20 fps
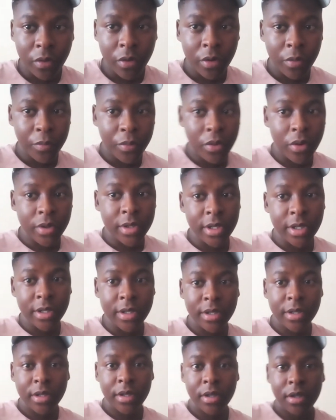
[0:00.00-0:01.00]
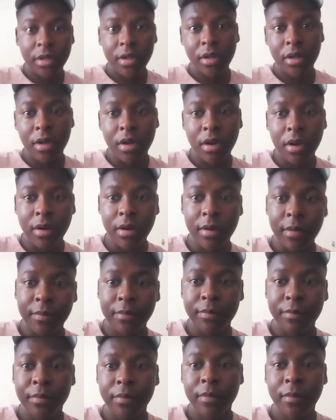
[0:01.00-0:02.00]
important.
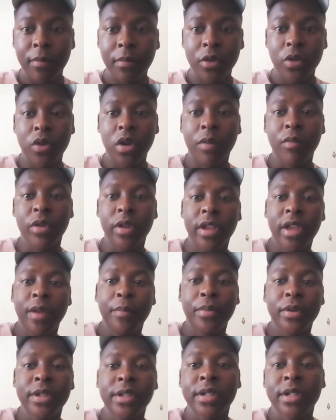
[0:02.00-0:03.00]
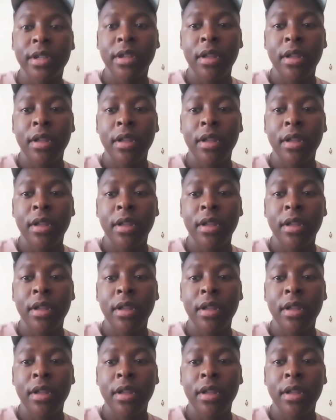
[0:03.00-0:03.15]
Um, so I'm on campus.